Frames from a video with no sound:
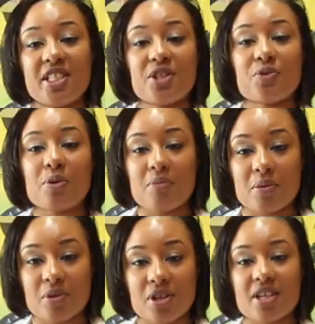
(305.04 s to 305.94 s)
need to
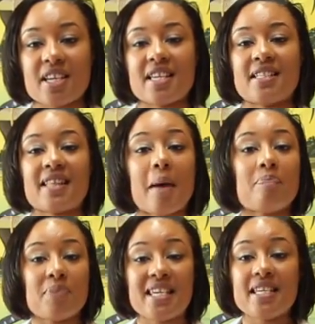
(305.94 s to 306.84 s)
remember is
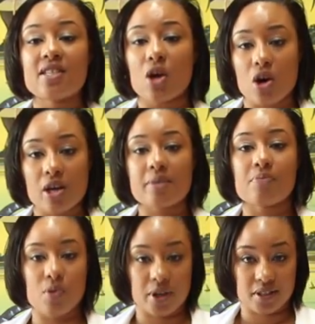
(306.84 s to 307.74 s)
that bees are
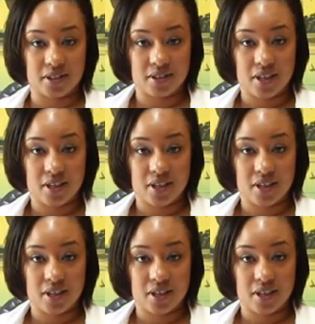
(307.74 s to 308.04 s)
important.